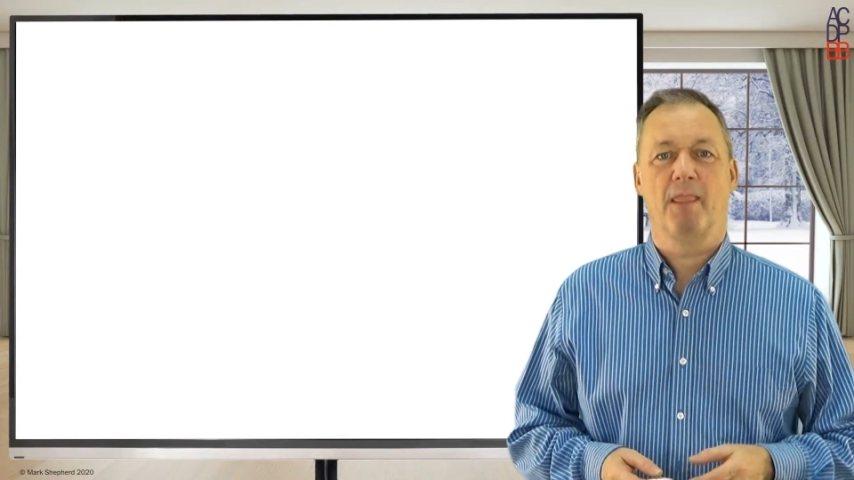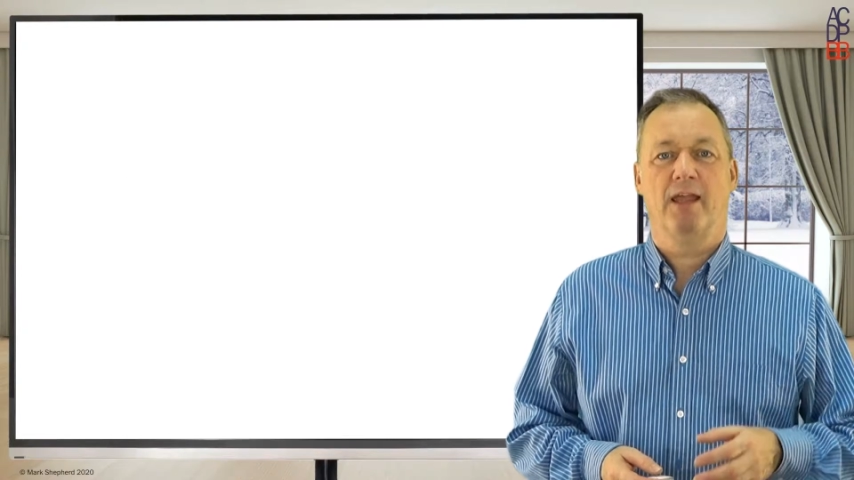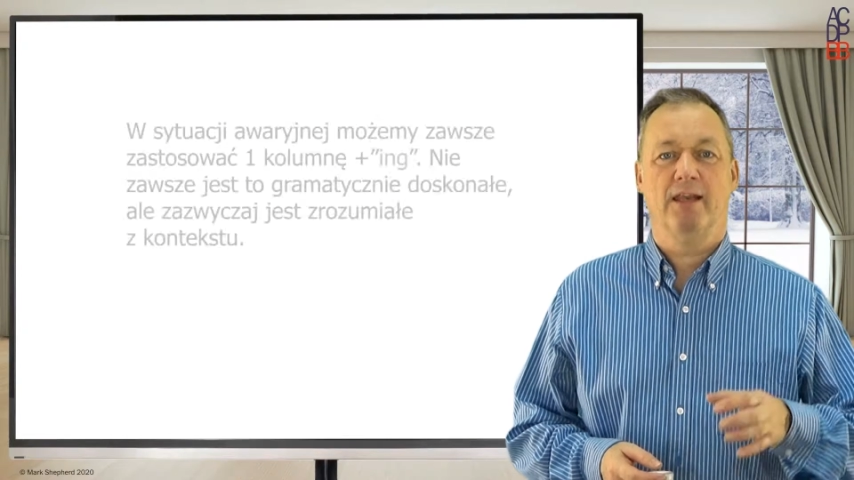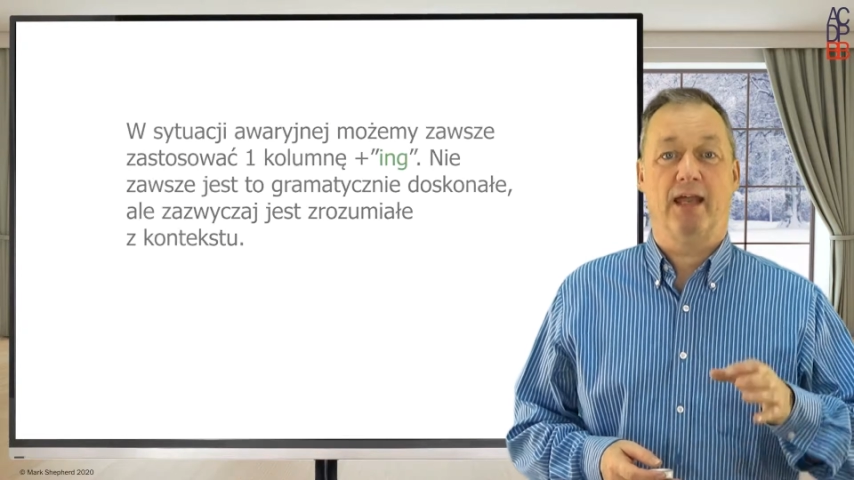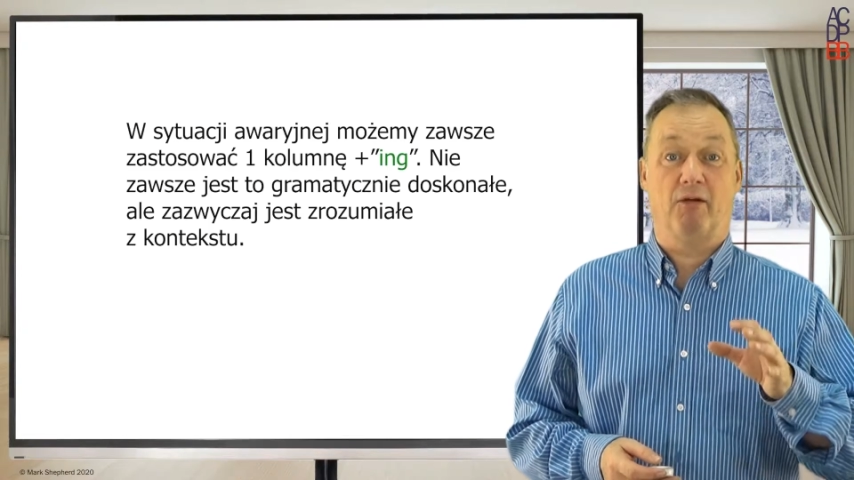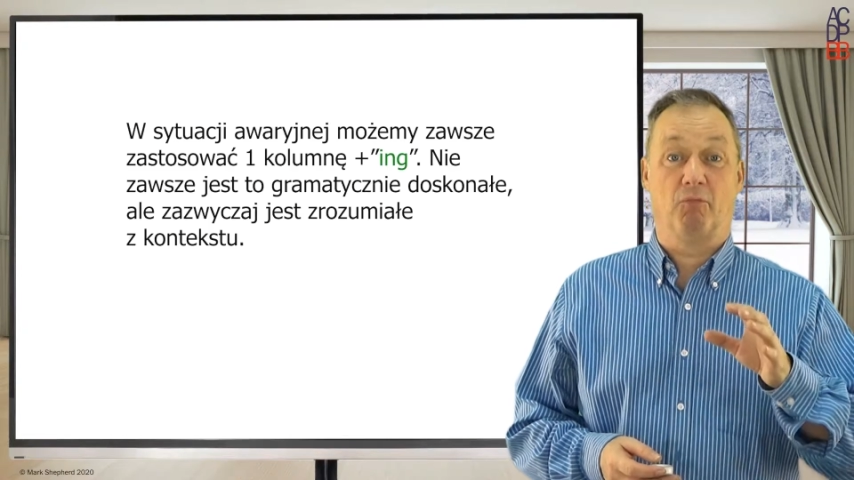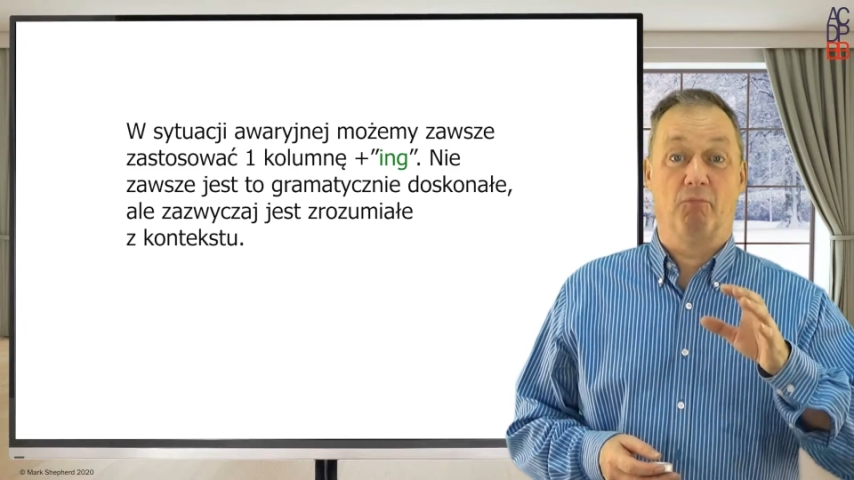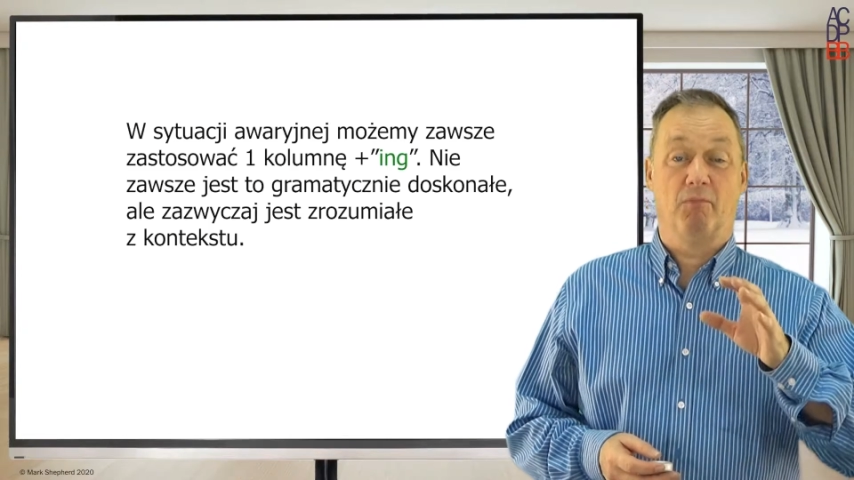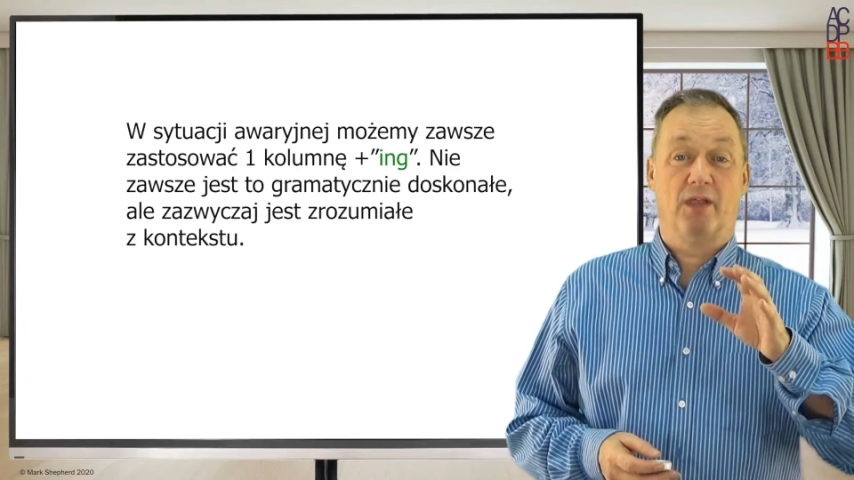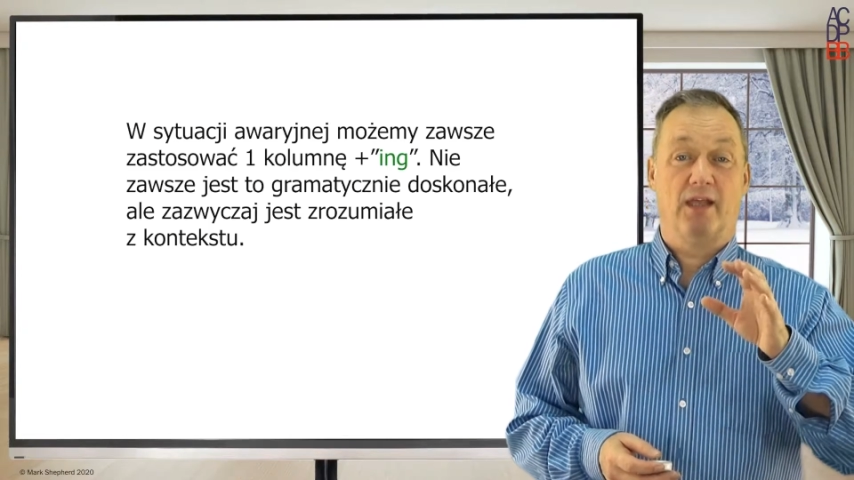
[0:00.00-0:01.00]
Now,
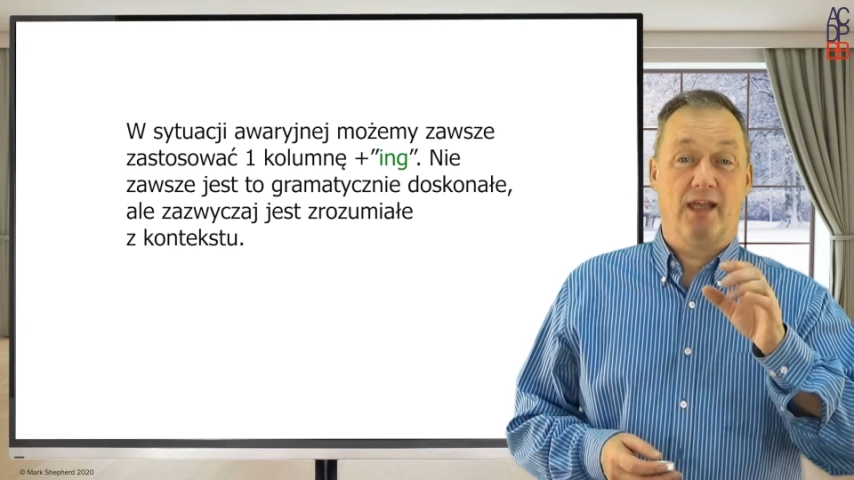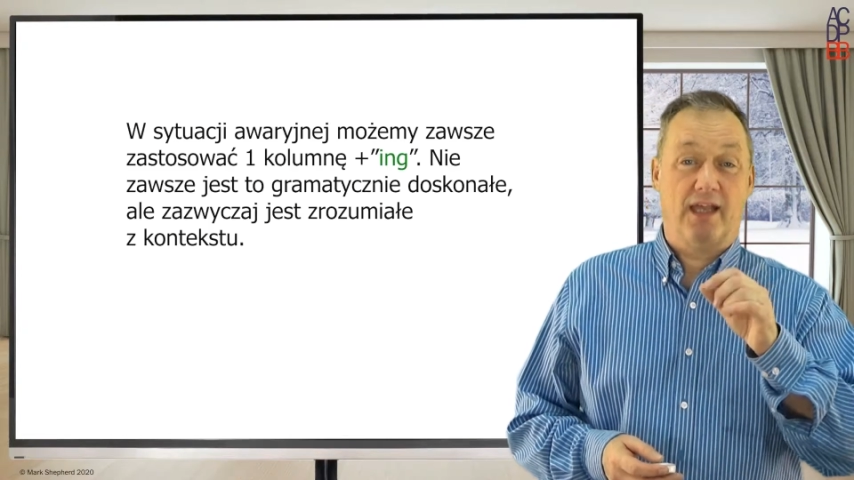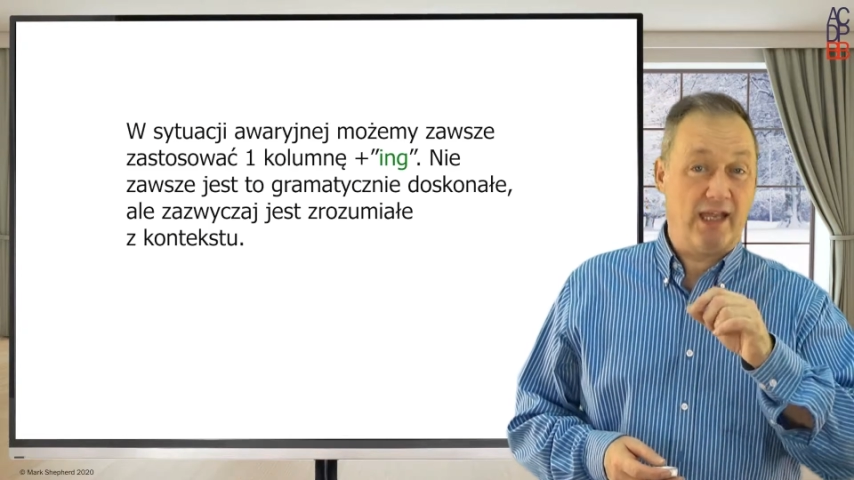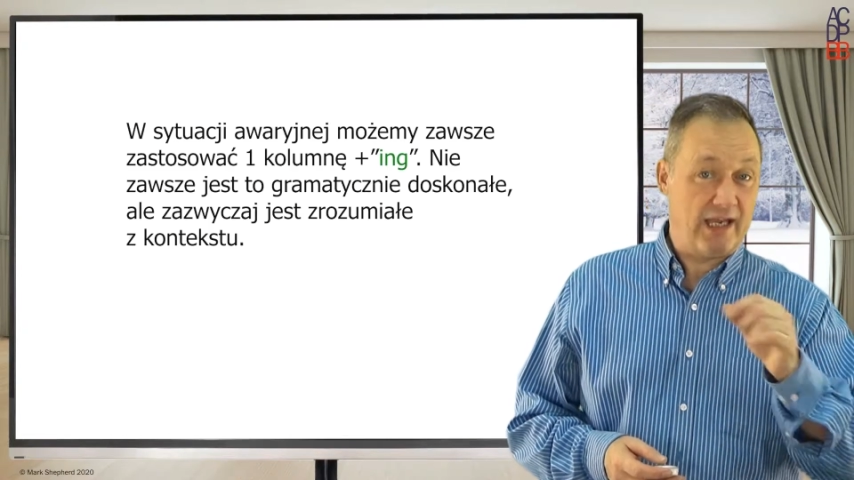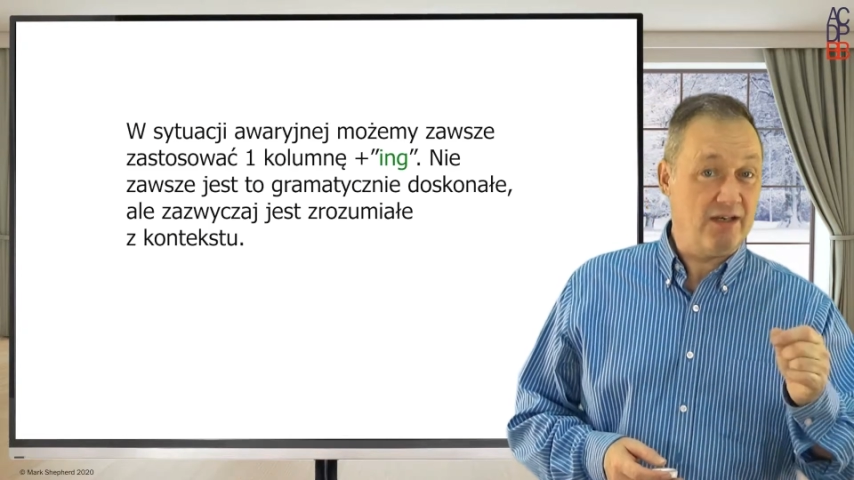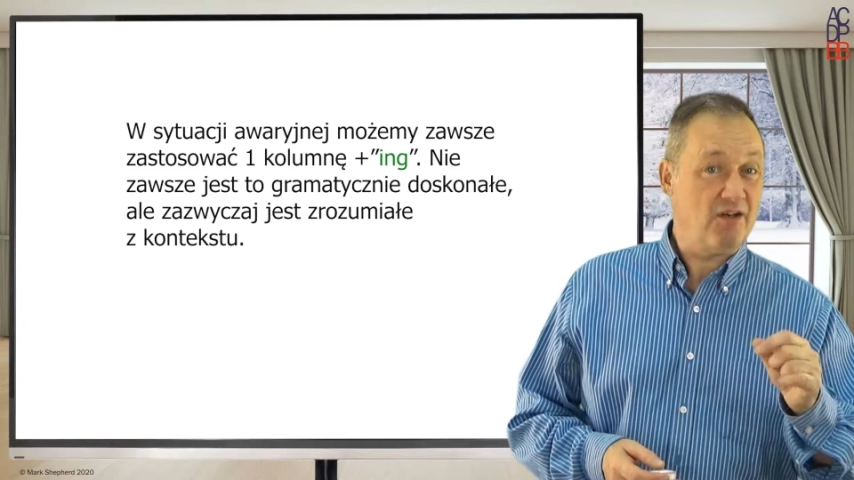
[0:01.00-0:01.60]
in